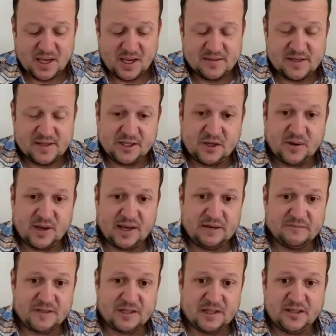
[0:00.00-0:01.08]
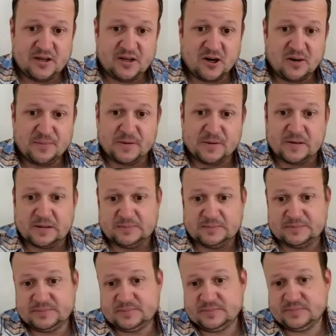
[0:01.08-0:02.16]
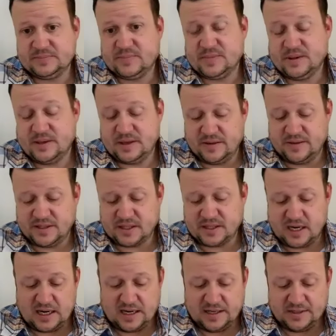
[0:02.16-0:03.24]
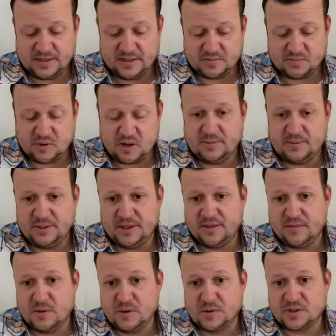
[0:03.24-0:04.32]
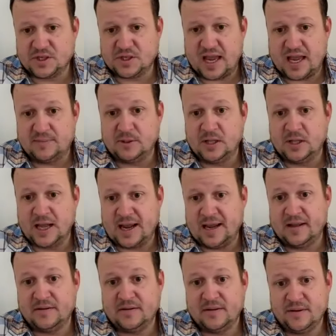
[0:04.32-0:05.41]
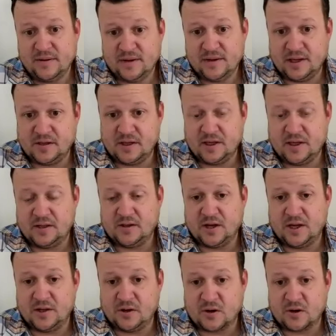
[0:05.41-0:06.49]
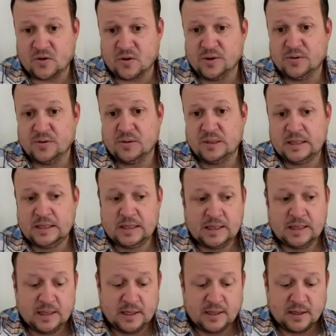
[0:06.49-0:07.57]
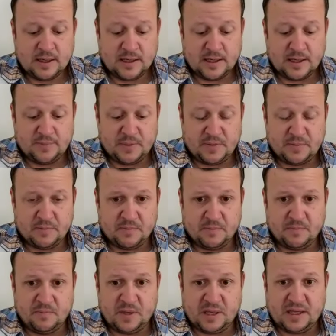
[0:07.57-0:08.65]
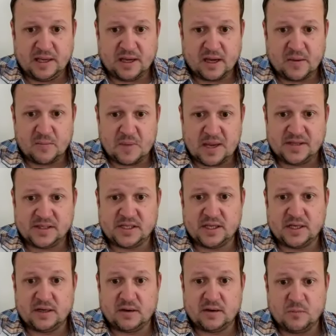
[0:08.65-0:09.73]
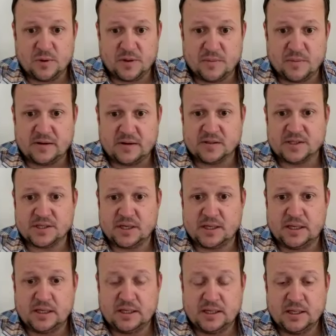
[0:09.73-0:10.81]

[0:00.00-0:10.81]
And then you have the lead carpenter. Now, this guy is probably the most able hand in your crew, but being amazing with a miter saw